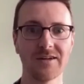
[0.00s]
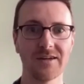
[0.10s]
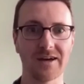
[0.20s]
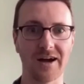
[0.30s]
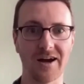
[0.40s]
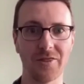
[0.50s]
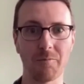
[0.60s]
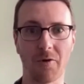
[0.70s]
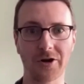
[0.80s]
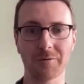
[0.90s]
the
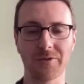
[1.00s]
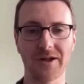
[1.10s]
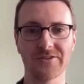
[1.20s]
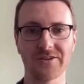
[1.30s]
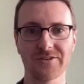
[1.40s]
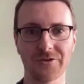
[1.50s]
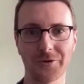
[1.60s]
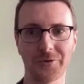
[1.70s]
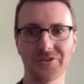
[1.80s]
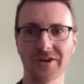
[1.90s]
marketplaces. So
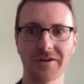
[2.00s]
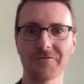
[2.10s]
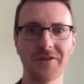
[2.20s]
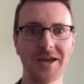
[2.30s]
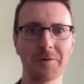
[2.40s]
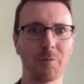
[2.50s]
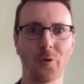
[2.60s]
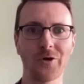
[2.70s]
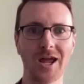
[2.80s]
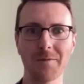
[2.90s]
there was like a fake
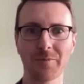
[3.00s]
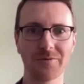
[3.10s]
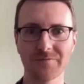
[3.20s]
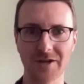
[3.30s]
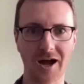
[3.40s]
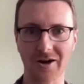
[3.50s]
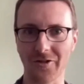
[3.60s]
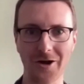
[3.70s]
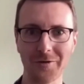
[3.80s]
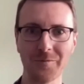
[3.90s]
Bored Ape Yacht
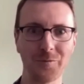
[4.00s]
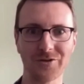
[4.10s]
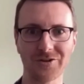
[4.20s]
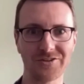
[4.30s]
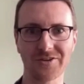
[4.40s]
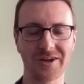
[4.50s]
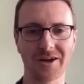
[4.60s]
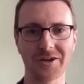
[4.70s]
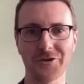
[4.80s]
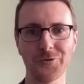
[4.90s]
Club, which is
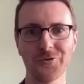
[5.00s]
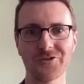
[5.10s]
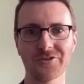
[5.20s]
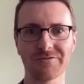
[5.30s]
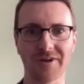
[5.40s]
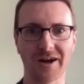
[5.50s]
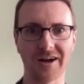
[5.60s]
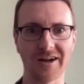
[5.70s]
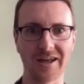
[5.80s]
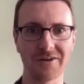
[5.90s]
a huge
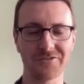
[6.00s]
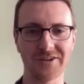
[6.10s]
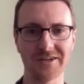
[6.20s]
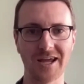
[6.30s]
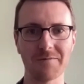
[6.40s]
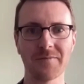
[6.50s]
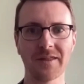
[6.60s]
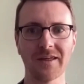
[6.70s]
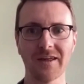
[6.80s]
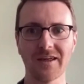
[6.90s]
NFT name.
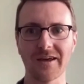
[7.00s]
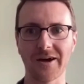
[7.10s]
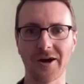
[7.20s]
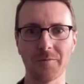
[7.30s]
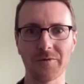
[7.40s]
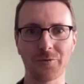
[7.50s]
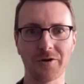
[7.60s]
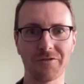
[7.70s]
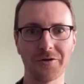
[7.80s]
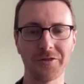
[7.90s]
It's one
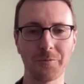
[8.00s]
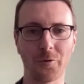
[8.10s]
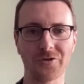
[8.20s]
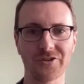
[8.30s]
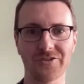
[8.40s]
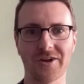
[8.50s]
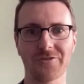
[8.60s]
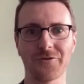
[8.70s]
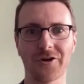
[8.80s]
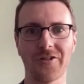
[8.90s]
of the more
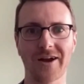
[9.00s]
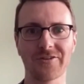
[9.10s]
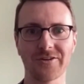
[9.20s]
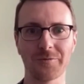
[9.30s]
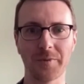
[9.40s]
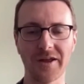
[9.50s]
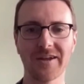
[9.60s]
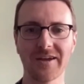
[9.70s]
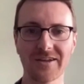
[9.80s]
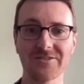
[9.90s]
successful collections,
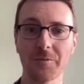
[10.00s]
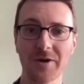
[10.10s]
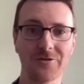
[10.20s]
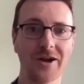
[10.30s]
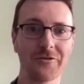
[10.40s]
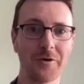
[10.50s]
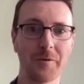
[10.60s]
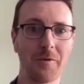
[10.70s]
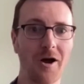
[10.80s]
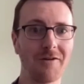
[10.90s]
but somebody tried to rip
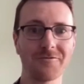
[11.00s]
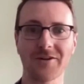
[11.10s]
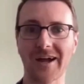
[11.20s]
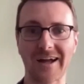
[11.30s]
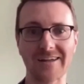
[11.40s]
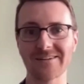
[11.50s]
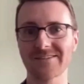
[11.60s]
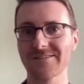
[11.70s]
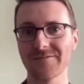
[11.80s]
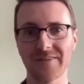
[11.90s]
them off, and
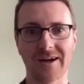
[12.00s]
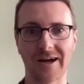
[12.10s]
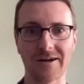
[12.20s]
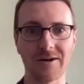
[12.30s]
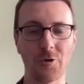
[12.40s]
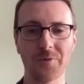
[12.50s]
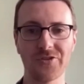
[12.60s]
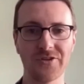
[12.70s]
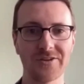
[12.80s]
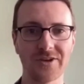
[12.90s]

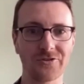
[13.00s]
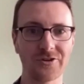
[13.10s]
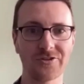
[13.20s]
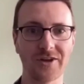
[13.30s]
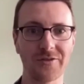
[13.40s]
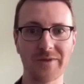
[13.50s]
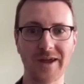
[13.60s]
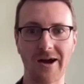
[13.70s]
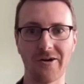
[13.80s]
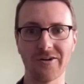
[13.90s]
OpenSea essentially shut them
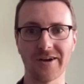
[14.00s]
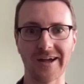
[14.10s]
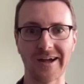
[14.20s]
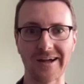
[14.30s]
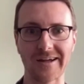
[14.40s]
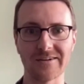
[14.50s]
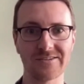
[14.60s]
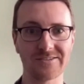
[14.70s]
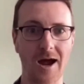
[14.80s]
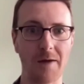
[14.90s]
down and
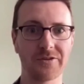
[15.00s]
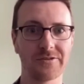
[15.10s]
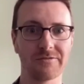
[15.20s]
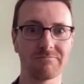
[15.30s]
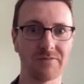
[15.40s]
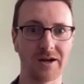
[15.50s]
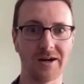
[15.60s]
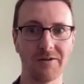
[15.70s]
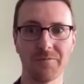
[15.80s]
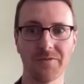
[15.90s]
stopped
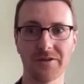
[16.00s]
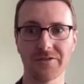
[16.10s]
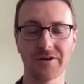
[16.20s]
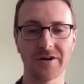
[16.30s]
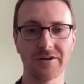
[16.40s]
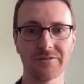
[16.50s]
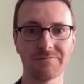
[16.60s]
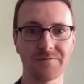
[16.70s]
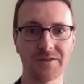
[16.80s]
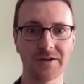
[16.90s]

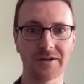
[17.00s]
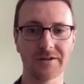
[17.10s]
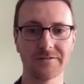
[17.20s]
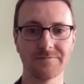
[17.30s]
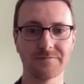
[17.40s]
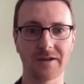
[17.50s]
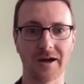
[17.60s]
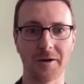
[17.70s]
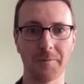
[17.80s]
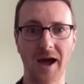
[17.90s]
the
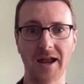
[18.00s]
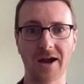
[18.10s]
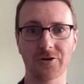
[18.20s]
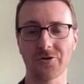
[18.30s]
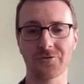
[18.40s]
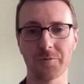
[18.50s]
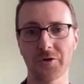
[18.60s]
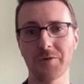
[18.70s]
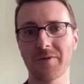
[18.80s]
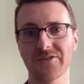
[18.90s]
bad actors from
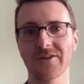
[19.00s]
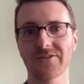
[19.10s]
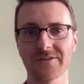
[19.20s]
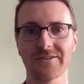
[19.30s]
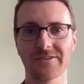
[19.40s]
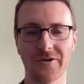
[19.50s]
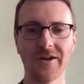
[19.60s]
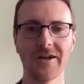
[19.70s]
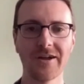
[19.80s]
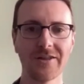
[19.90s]
doing business. So
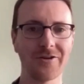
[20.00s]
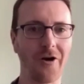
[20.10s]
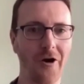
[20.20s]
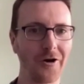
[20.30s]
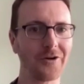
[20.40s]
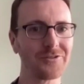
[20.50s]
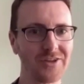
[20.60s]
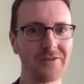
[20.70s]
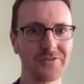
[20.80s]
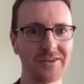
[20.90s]
there are
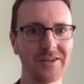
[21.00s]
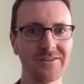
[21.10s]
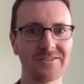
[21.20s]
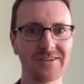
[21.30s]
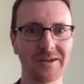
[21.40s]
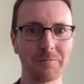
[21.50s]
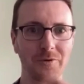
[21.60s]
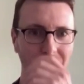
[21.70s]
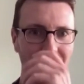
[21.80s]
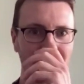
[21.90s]
safeties in
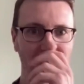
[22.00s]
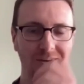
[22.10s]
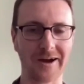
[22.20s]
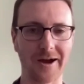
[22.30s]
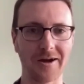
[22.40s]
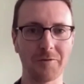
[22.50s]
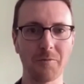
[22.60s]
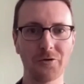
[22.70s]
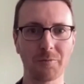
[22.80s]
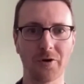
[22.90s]
place on
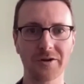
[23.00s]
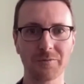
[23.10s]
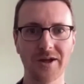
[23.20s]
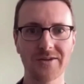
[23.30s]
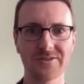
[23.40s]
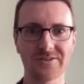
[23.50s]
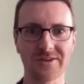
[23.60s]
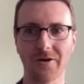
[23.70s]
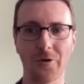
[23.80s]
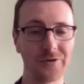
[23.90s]
most marketplaces,
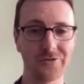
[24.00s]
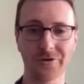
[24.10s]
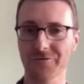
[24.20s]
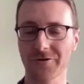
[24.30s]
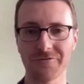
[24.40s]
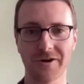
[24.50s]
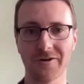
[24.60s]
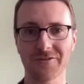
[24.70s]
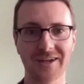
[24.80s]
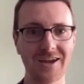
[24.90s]
and always look for
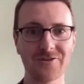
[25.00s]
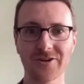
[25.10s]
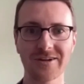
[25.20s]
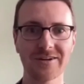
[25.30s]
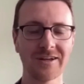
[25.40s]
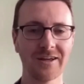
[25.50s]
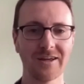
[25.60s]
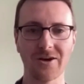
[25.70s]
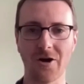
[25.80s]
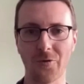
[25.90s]
verification,
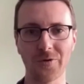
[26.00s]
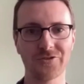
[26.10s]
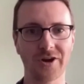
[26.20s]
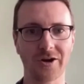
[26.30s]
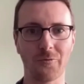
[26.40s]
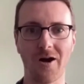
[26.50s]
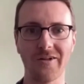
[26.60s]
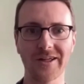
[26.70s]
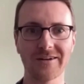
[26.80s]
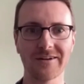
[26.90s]
always check a
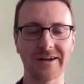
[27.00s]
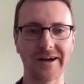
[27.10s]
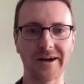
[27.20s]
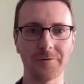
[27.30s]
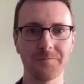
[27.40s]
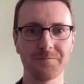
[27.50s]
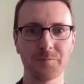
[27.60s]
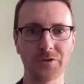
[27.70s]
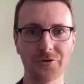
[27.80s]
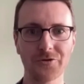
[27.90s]
wallet.
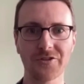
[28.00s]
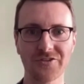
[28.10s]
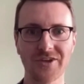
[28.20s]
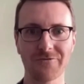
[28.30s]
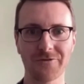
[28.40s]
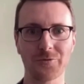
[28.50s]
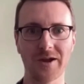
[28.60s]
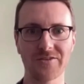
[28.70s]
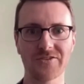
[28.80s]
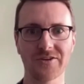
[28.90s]
But those are the safest
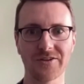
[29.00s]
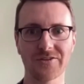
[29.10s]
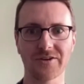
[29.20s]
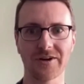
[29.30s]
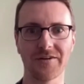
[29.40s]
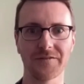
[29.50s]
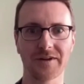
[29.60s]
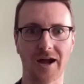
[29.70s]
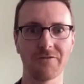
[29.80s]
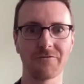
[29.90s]
ways to
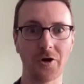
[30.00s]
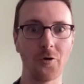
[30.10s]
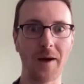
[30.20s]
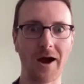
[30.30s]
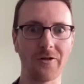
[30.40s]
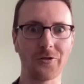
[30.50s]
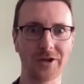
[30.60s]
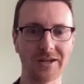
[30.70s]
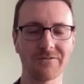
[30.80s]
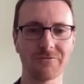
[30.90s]
kind of go about
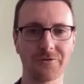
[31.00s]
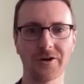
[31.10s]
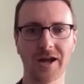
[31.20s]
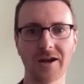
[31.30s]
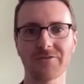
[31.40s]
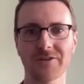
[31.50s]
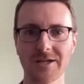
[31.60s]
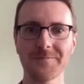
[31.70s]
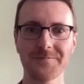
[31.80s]
looking for an NFT.